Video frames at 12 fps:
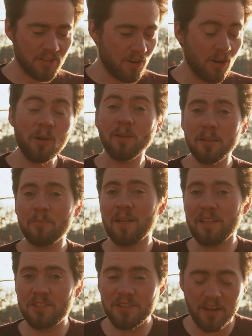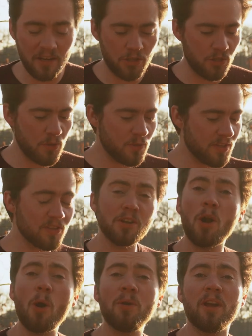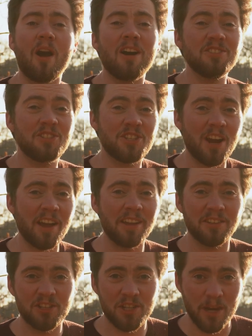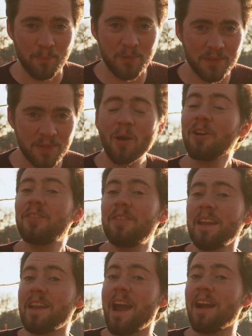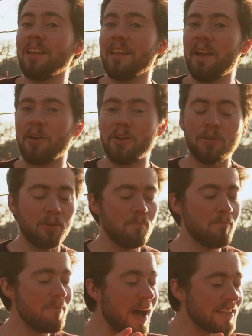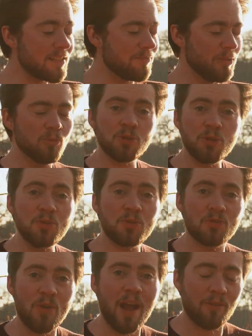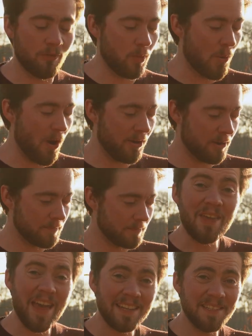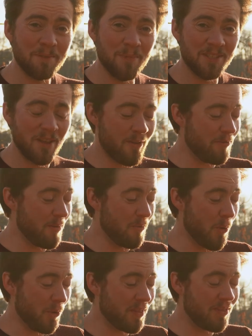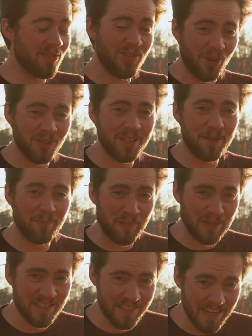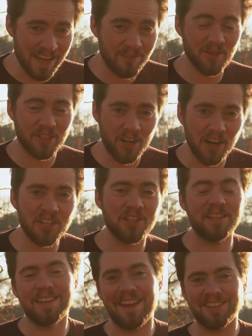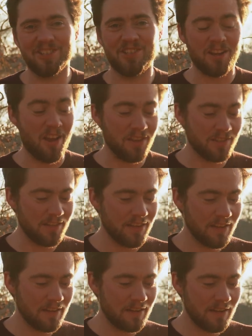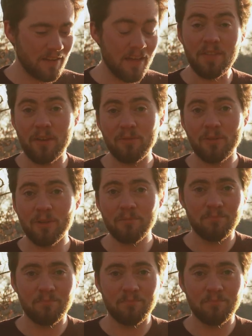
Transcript: are currently being studied to use as a coating on giant ships, where a thin air layer could massively reduce drag from the water, with estimates of a more than 30% reduction in energy loss, and therefore